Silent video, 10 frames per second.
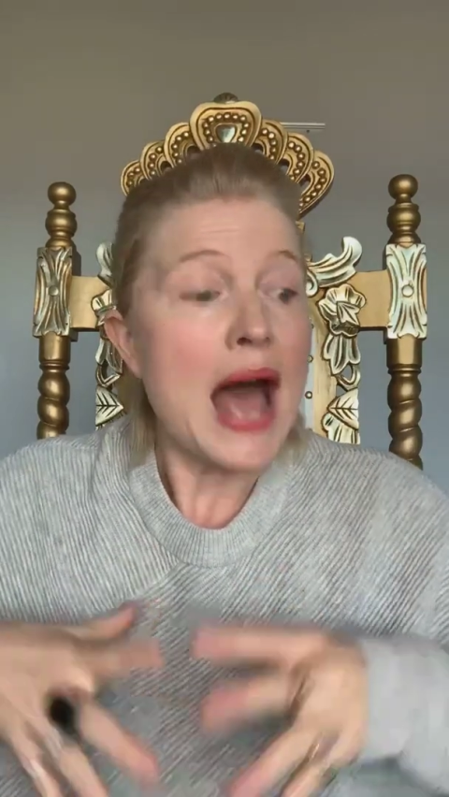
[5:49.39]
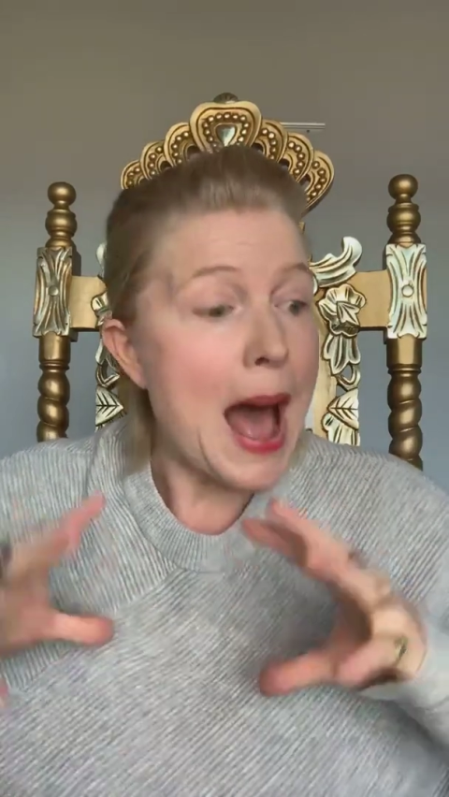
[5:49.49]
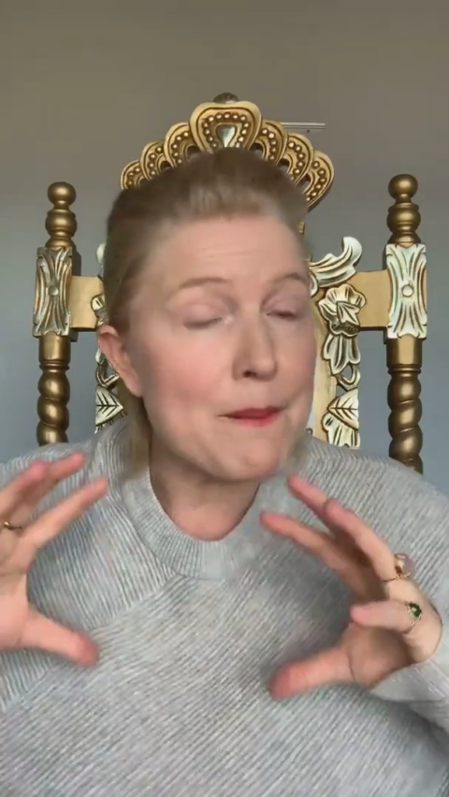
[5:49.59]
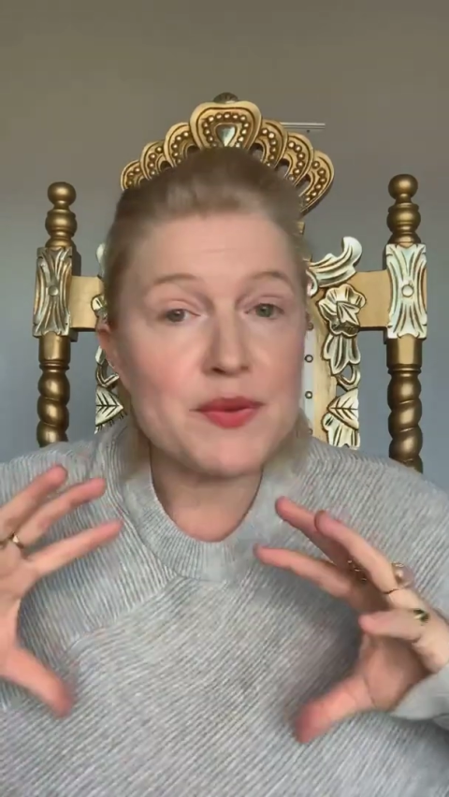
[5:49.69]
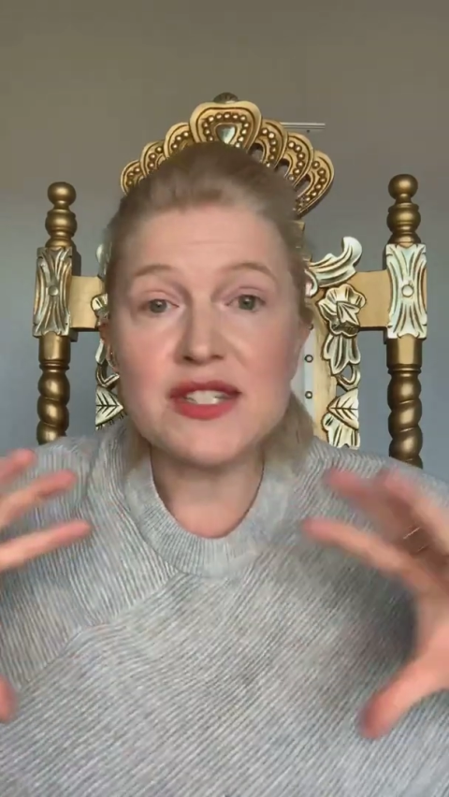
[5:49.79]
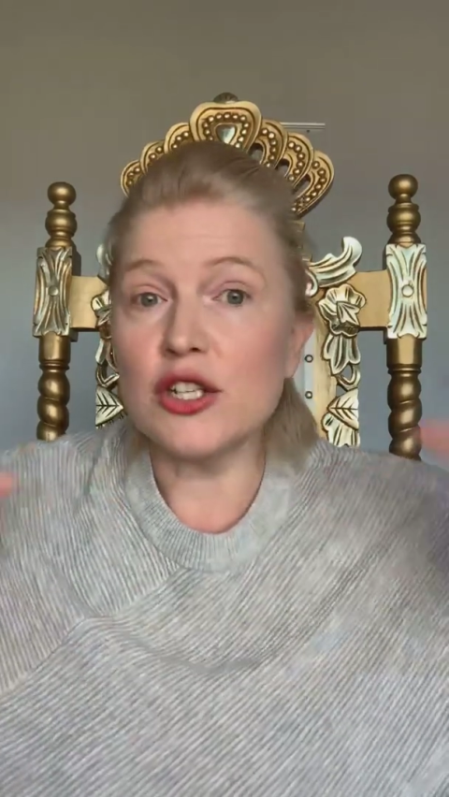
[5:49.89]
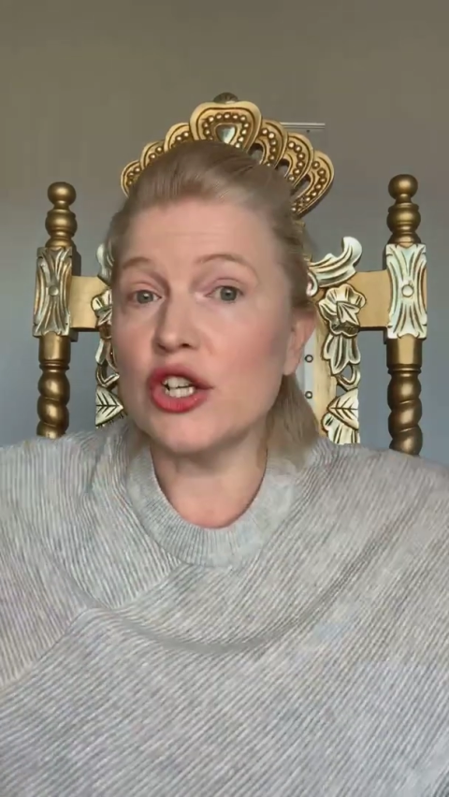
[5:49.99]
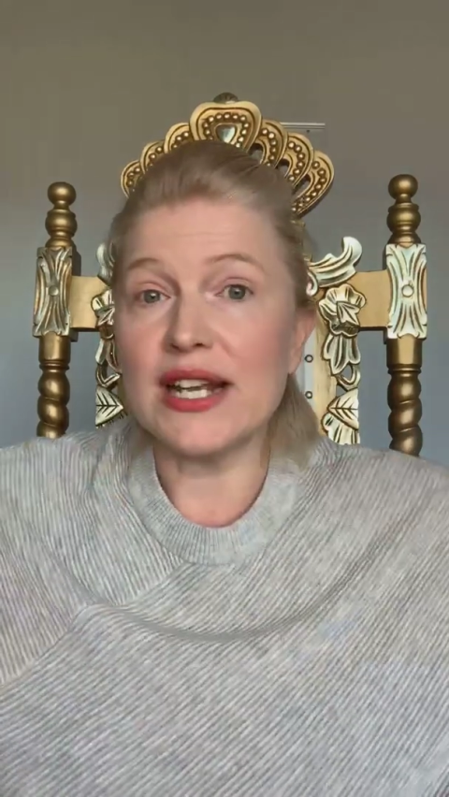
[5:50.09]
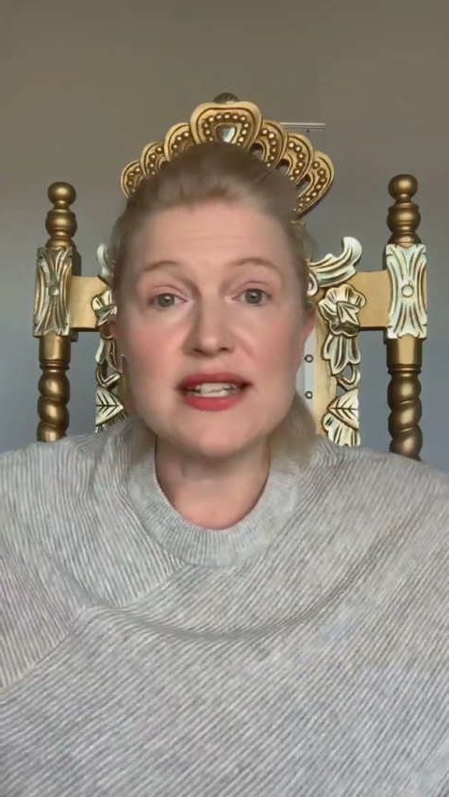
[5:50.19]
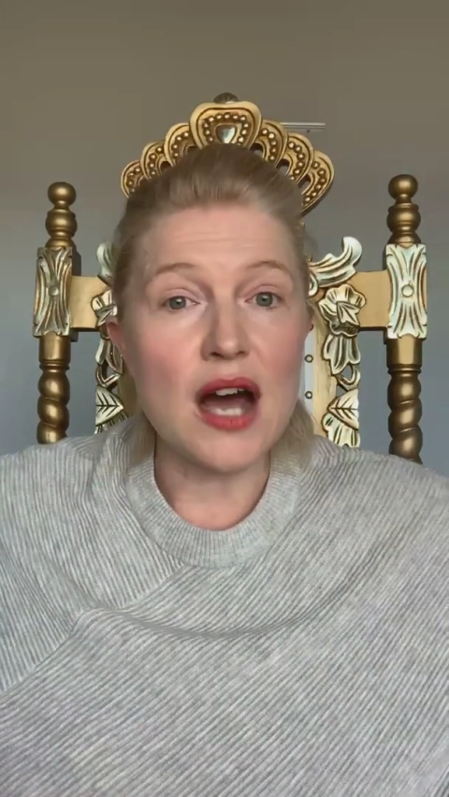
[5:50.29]

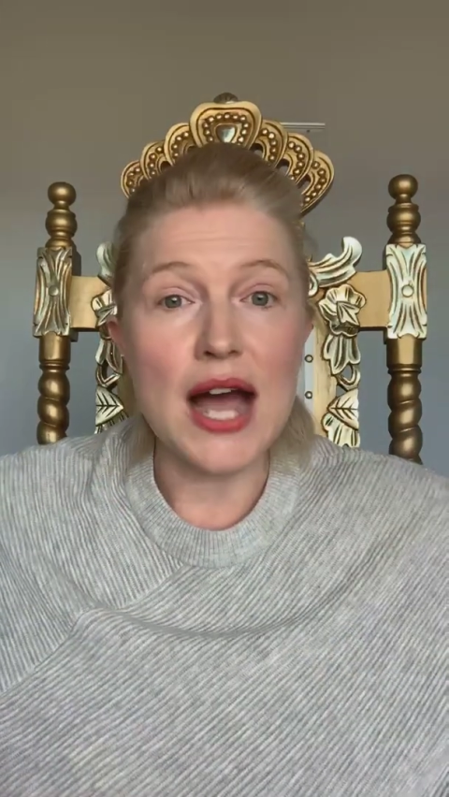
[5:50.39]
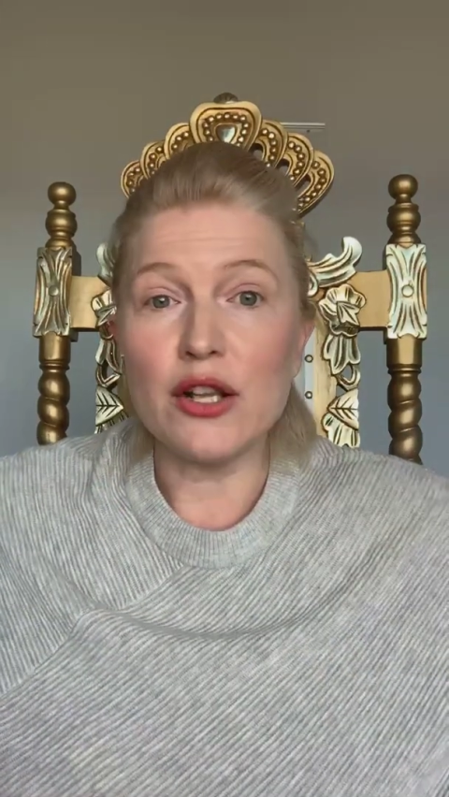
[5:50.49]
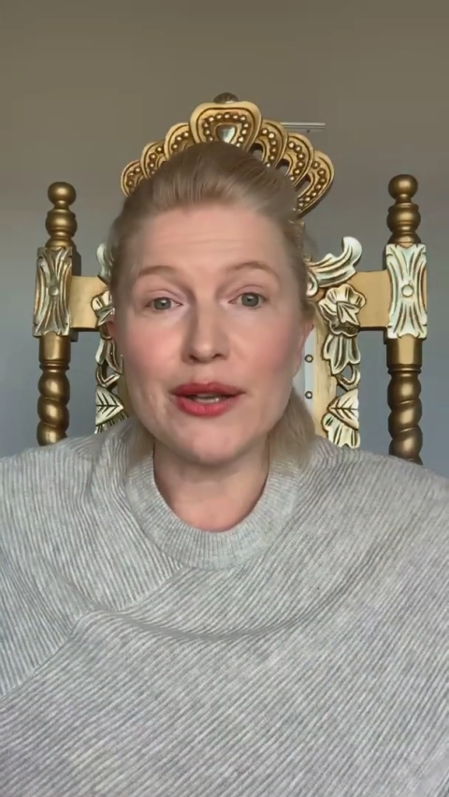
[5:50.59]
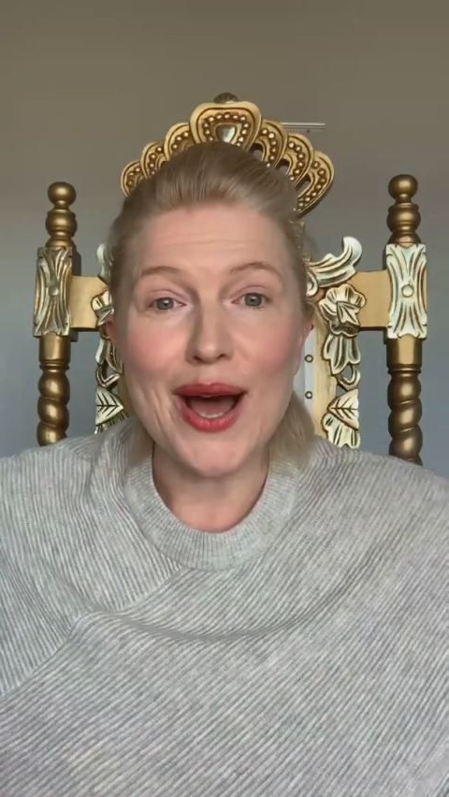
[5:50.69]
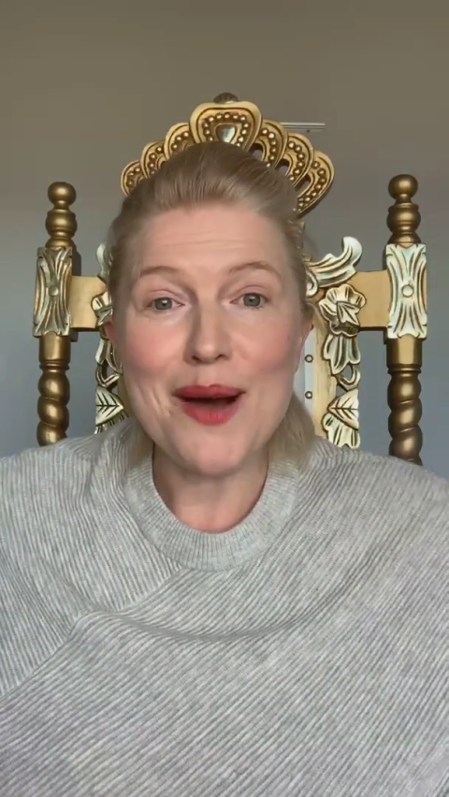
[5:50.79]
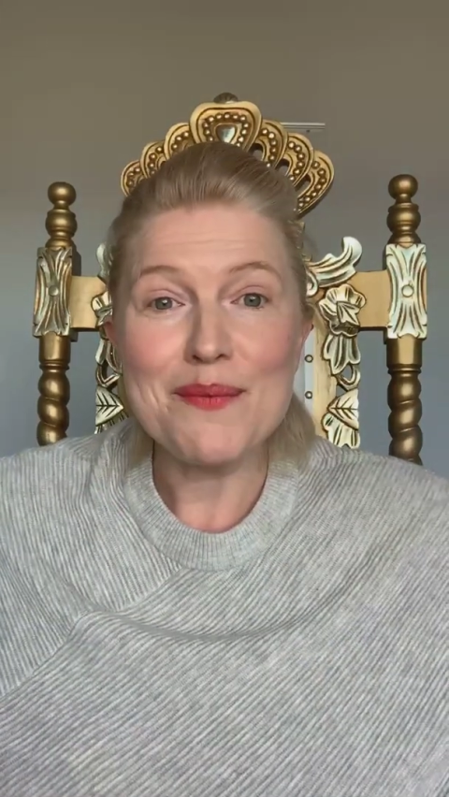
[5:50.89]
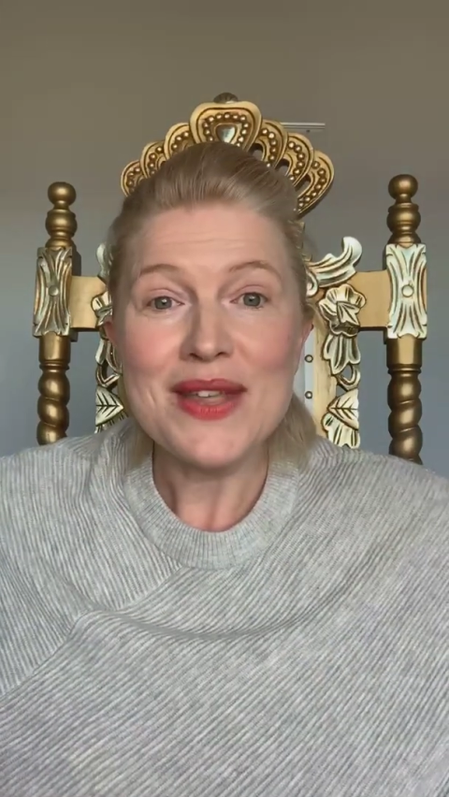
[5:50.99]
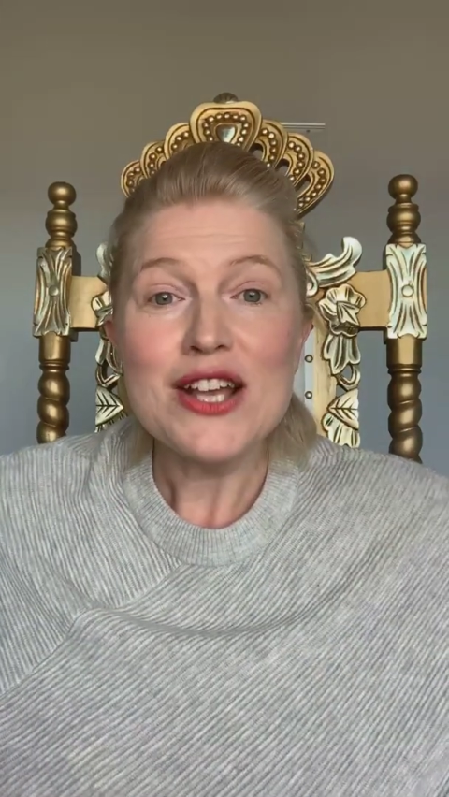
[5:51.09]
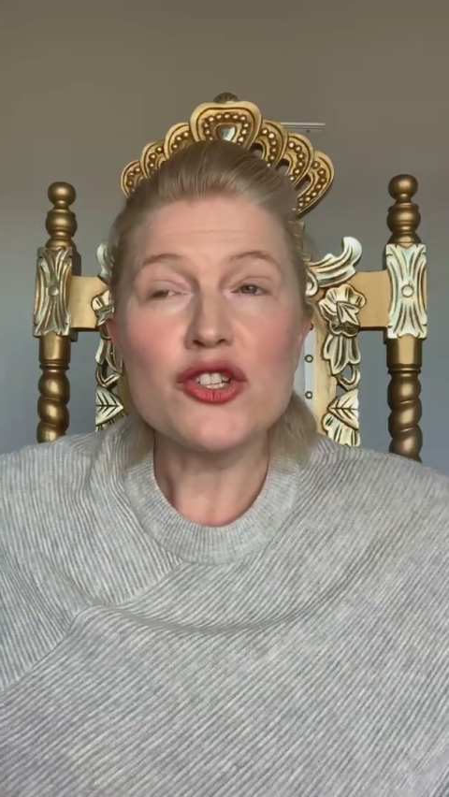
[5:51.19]
absolutely dialed up